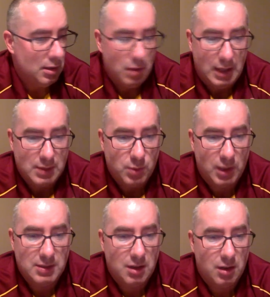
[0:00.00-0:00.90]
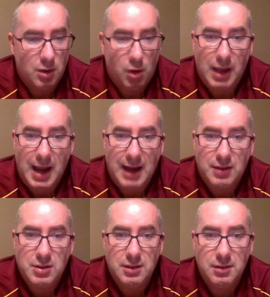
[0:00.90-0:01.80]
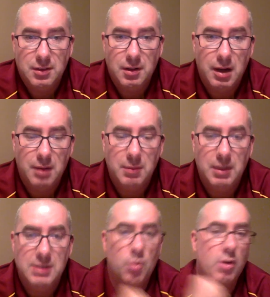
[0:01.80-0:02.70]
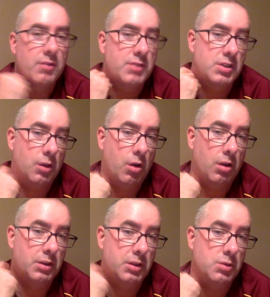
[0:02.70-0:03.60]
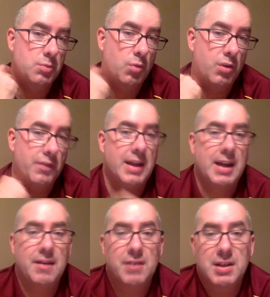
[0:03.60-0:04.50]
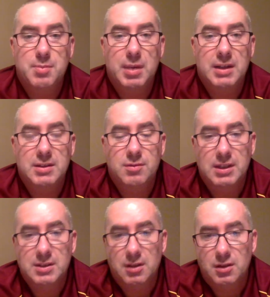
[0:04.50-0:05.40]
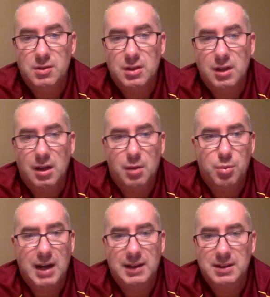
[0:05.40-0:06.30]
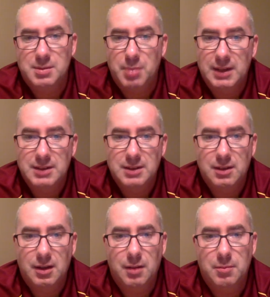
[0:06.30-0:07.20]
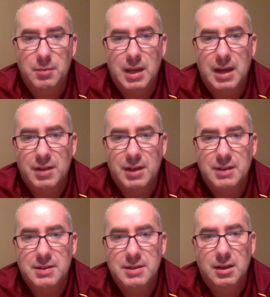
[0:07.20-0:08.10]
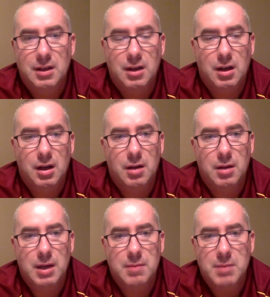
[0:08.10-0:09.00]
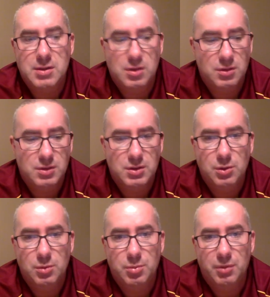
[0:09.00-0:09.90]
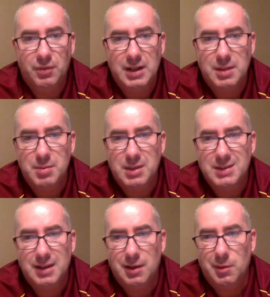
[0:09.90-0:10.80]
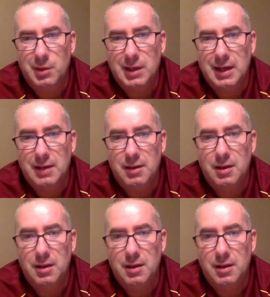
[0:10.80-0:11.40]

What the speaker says: as well as our call to action, it's more of just a call to use more of that evidence-based research, practice-based evidence and measures to provide the best care that we can.